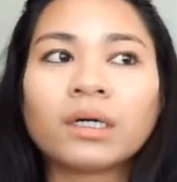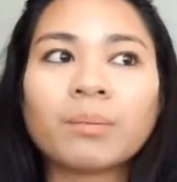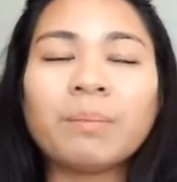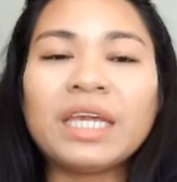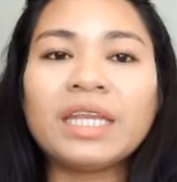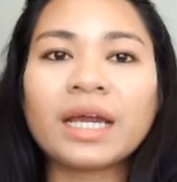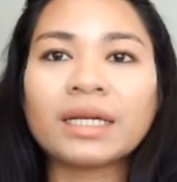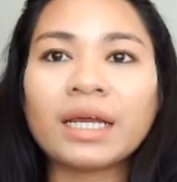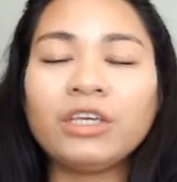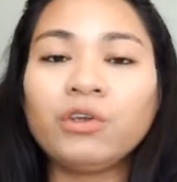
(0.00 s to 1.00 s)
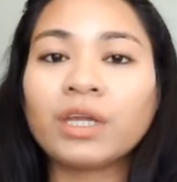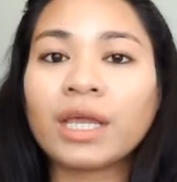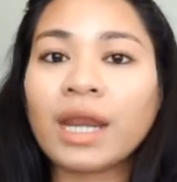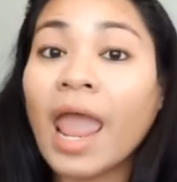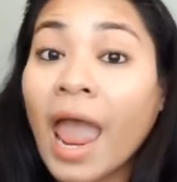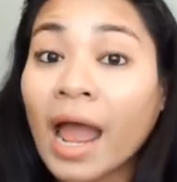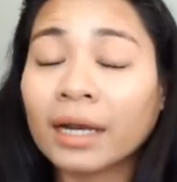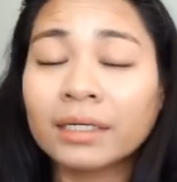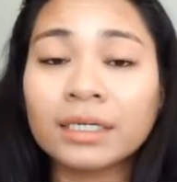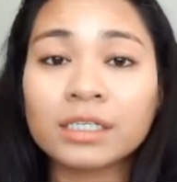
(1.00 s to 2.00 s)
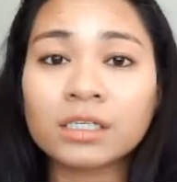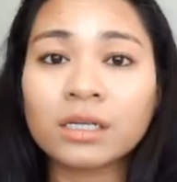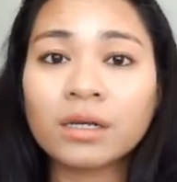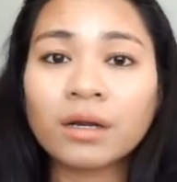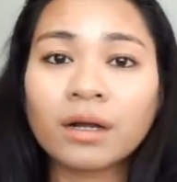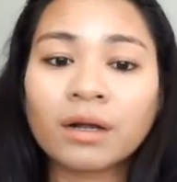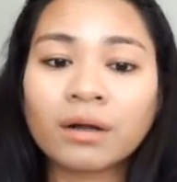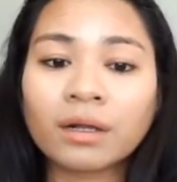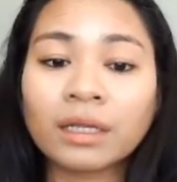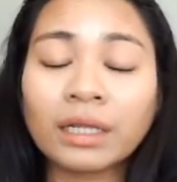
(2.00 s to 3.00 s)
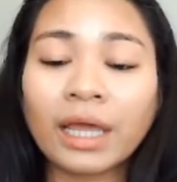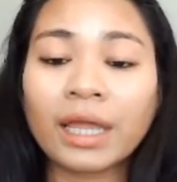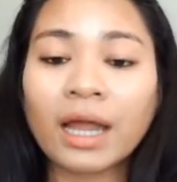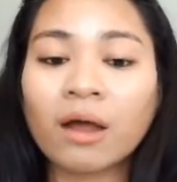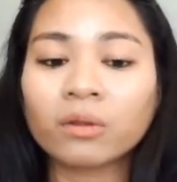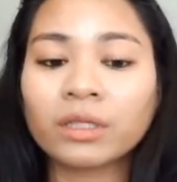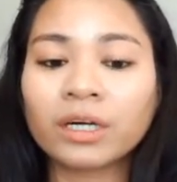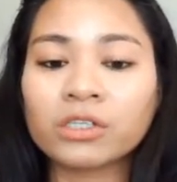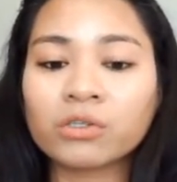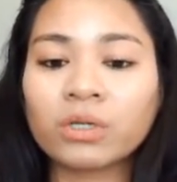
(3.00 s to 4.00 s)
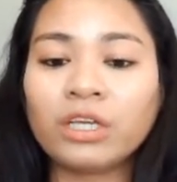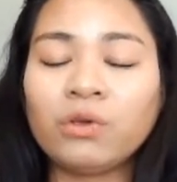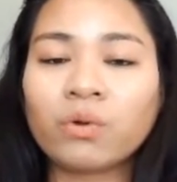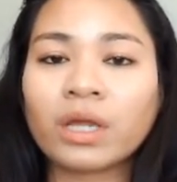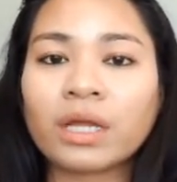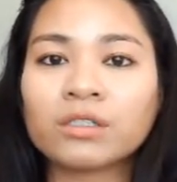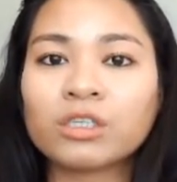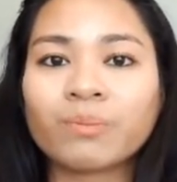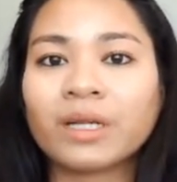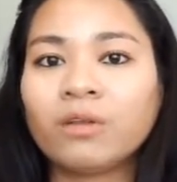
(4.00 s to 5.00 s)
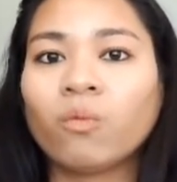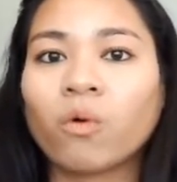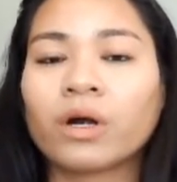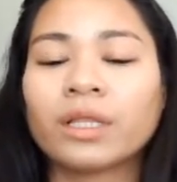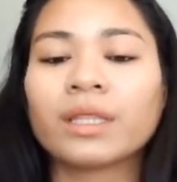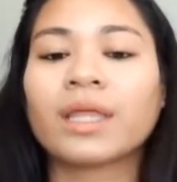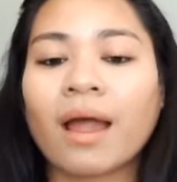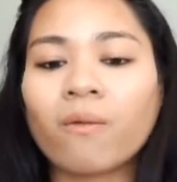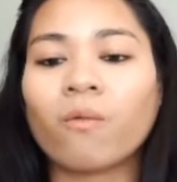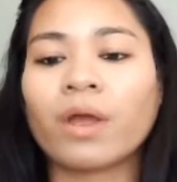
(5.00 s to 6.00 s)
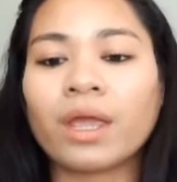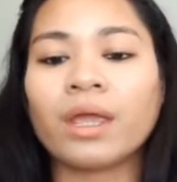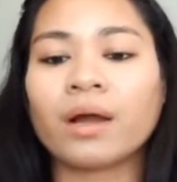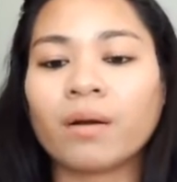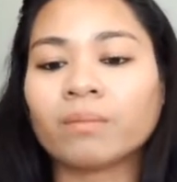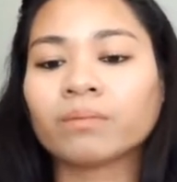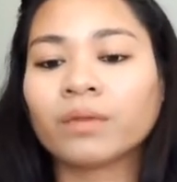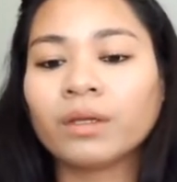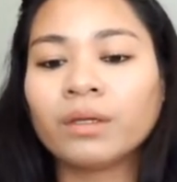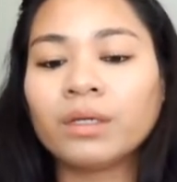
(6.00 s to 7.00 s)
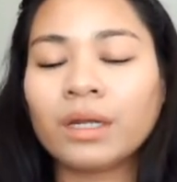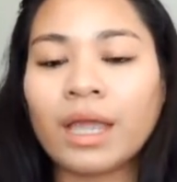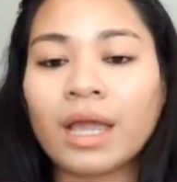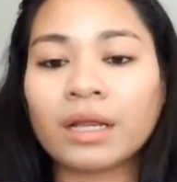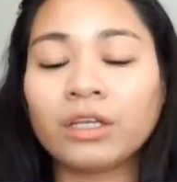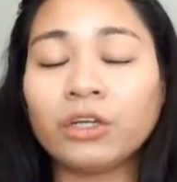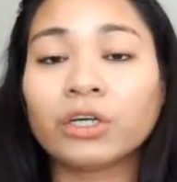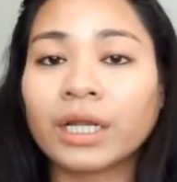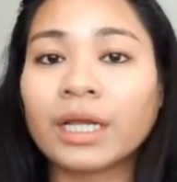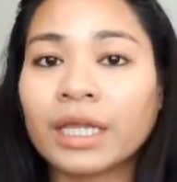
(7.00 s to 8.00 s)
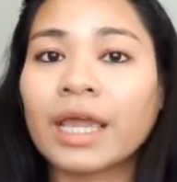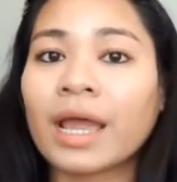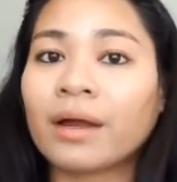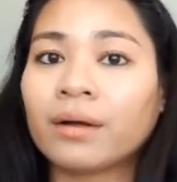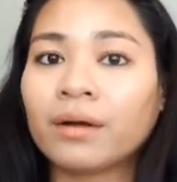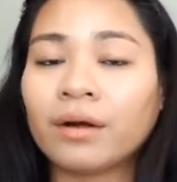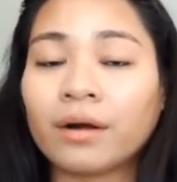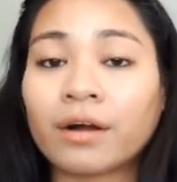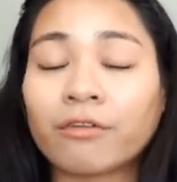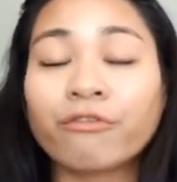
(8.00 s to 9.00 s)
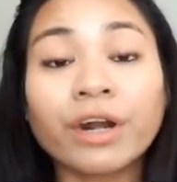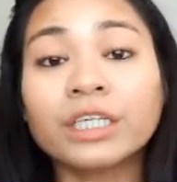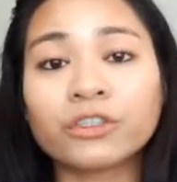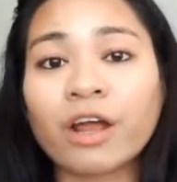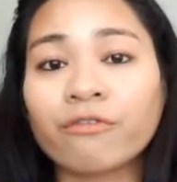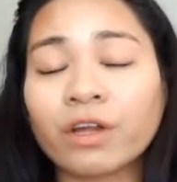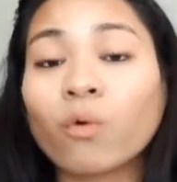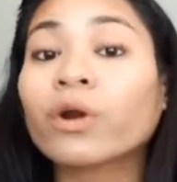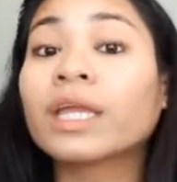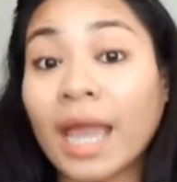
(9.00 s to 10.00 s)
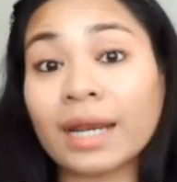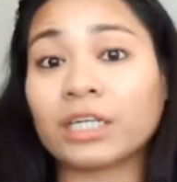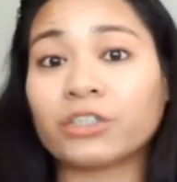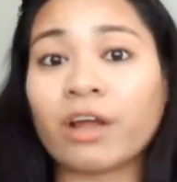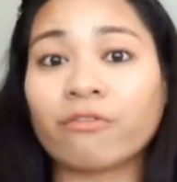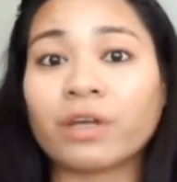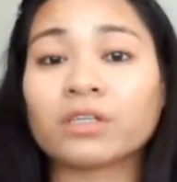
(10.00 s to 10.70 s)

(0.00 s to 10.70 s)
media that you can add this link out there so that you can spread the word that way. And you're gonna get free traffic, organic traffic,